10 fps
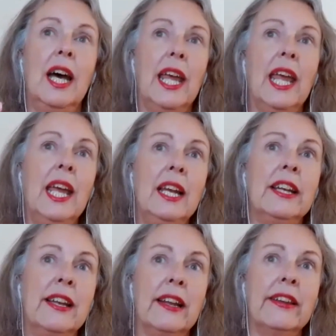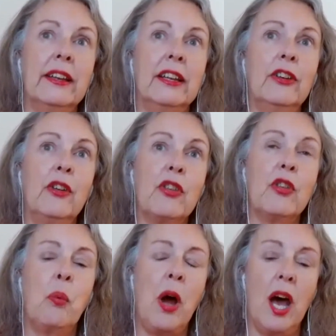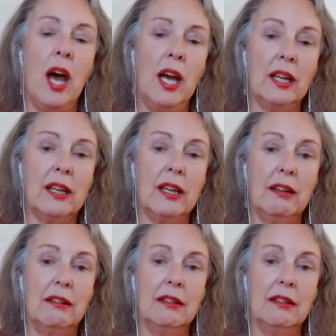a healer doesn't do the work.